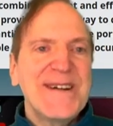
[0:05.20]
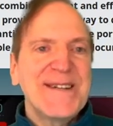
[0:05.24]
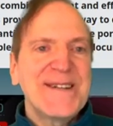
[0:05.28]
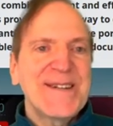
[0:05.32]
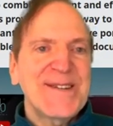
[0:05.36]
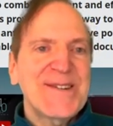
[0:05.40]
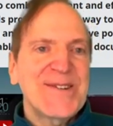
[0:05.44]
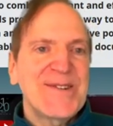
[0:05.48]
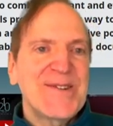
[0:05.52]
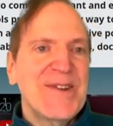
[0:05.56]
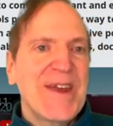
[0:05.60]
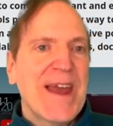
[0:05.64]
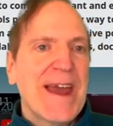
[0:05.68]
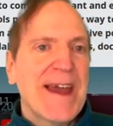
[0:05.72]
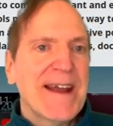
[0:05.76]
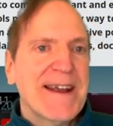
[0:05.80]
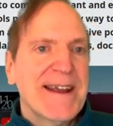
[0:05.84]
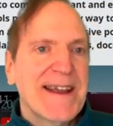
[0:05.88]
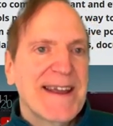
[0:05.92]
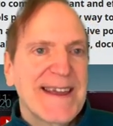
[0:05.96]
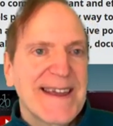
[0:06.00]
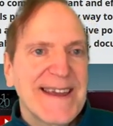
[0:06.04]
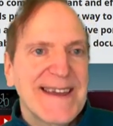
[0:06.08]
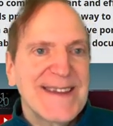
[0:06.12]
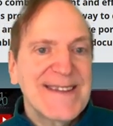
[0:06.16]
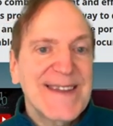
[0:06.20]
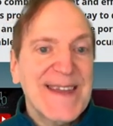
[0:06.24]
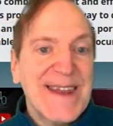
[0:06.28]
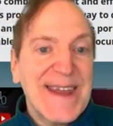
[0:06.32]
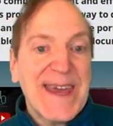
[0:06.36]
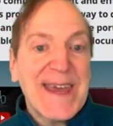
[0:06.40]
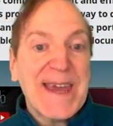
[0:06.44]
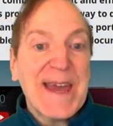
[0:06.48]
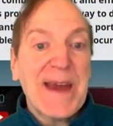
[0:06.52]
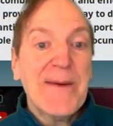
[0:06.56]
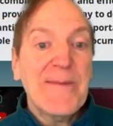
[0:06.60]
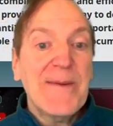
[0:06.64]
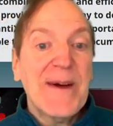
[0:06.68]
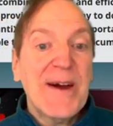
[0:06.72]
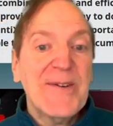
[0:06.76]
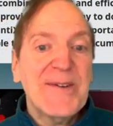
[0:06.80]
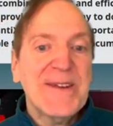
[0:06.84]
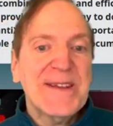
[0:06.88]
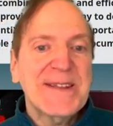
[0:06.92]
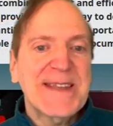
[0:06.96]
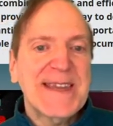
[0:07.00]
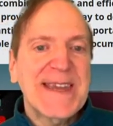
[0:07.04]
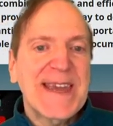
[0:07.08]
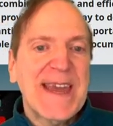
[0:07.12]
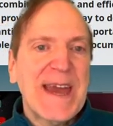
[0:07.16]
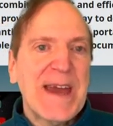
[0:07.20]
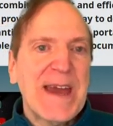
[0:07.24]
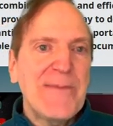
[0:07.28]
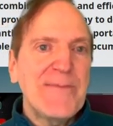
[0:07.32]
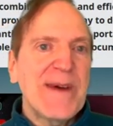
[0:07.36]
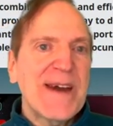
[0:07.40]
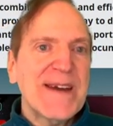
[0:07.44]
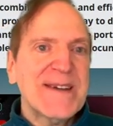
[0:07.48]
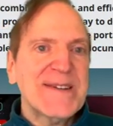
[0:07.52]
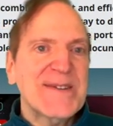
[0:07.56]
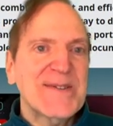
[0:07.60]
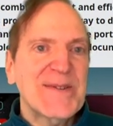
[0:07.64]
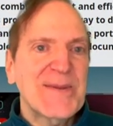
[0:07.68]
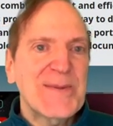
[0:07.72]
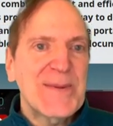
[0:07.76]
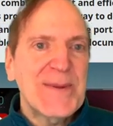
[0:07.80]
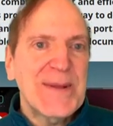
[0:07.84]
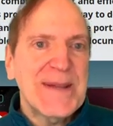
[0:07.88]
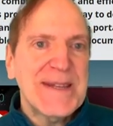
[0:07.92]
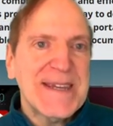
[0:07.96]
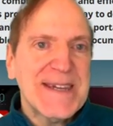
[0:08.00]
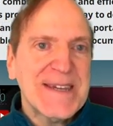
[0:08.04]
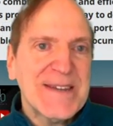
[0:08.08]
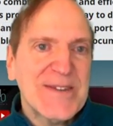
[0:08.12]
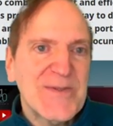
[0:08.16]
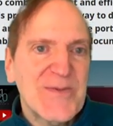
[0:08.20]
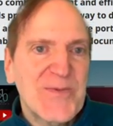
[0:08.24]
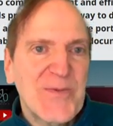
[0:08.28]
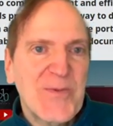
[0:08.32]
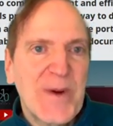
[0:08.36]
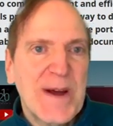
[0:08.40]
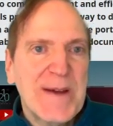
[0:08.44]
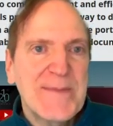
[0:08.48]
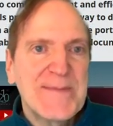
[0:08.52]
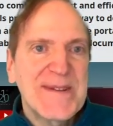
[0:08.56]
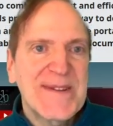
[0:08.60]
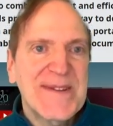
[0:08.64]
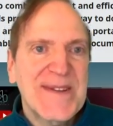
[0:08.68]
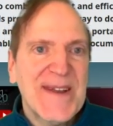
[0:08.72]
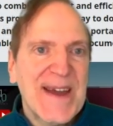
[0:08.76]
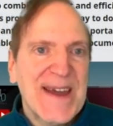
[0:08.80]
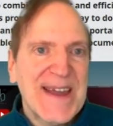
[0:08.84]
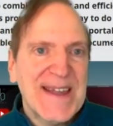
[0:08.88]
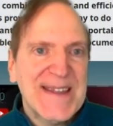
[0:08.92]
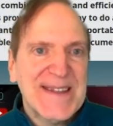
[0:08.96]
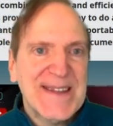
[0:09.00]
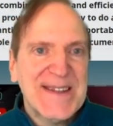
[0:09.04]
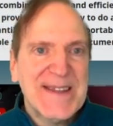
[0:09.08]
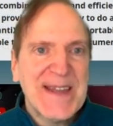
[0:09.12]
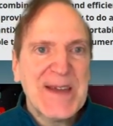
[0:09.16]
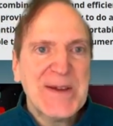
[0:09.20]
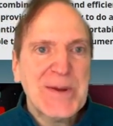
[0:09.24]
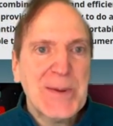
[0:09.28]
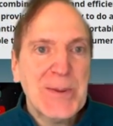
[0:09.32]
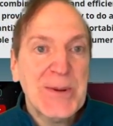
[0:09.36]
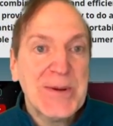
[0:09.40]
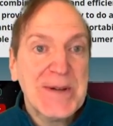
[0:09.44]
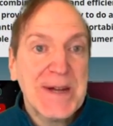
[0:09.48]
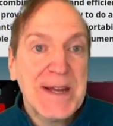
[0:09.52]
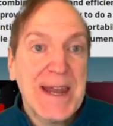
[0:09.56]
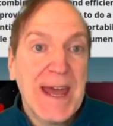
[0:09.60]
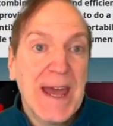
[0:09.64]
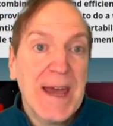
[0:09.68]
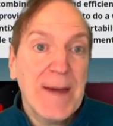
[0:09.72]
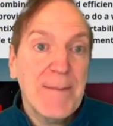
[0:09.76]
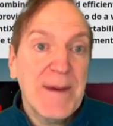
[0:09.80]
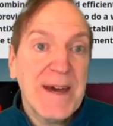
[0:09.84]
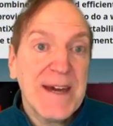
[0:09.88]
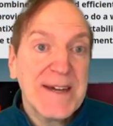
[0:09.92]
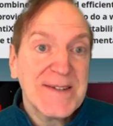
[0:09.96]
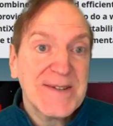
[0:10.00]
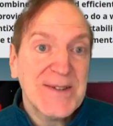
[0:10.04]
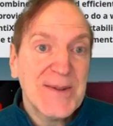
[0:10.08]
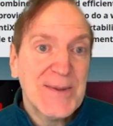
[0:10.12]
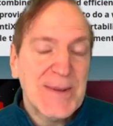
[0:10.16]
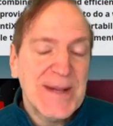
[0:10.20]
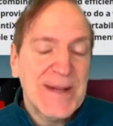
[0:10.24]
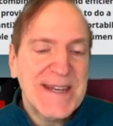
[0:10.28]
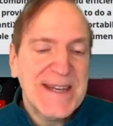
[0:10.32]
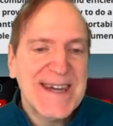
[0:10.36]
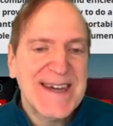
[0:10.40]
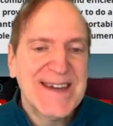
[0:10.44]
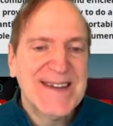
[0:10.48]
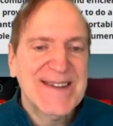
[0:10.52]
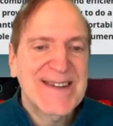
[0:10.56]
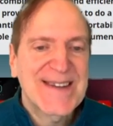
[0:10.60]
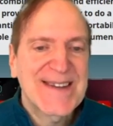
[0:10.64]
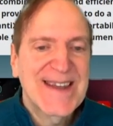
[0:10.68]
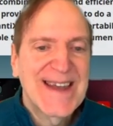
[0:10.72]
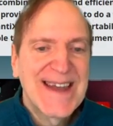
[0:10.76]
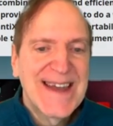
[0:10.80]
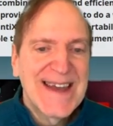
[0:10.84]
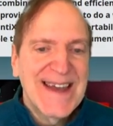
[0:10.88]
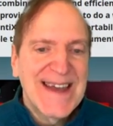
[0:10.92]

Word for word: it's Jack, and today I'm out at the MX Linux website to take a look at MX Linux.